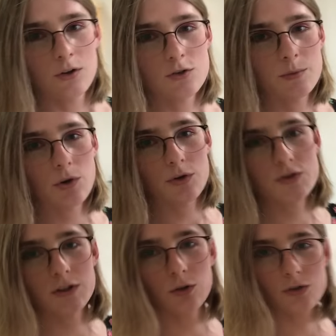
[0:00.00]
to be
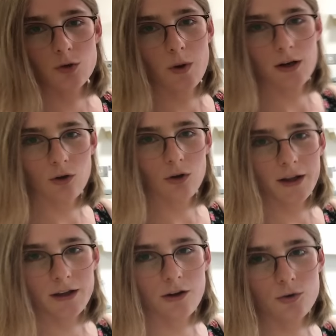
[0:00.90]
honest, it looks quite a lot
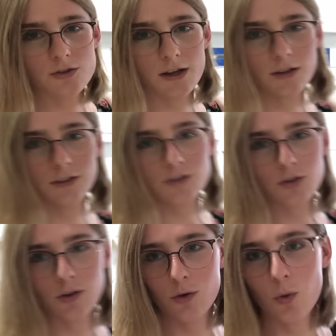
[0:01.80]
like a hotel. It's
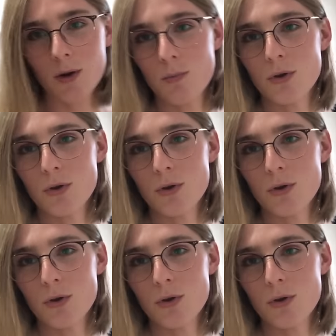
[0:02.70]
quite